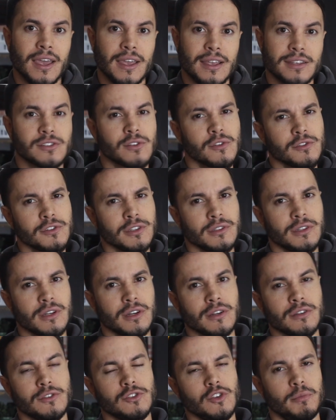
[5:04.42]
it's
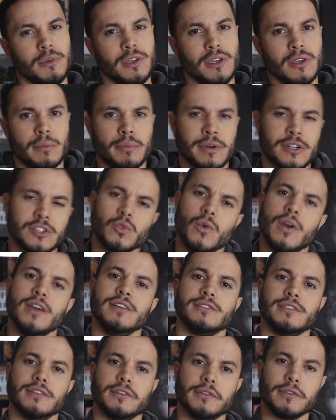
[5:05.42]
considered to be
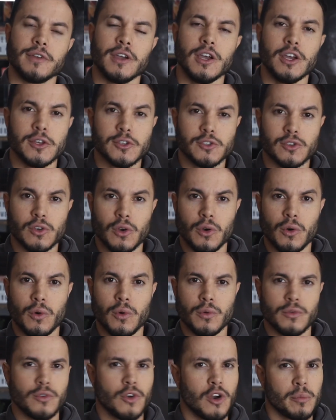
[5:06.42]
persuasive.
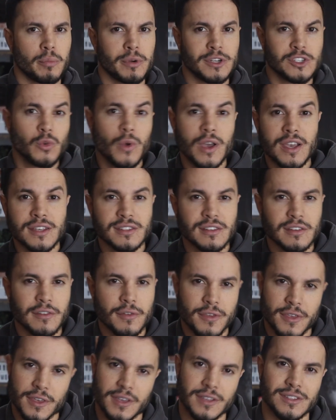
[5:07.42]
So your persuasive
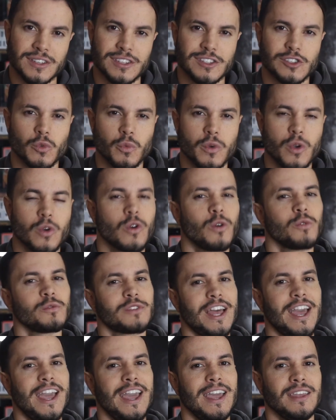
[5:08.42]
thesis will
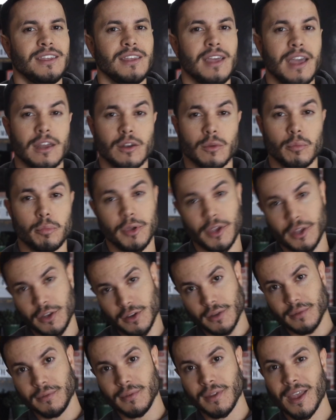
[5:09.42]
contain an
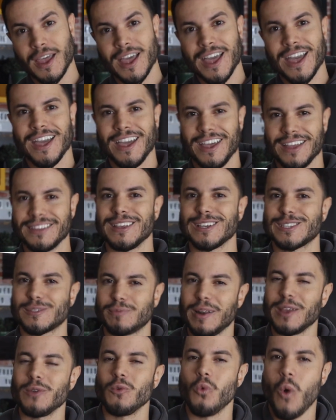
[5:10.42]
opinion and
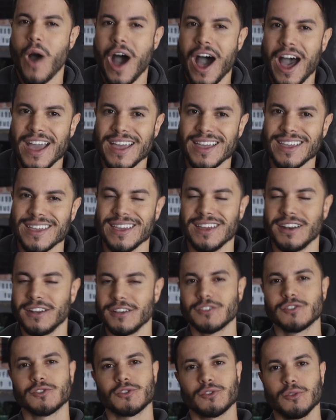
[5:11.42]
explain why it
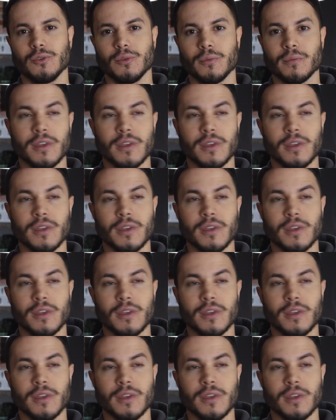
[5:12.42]
is true.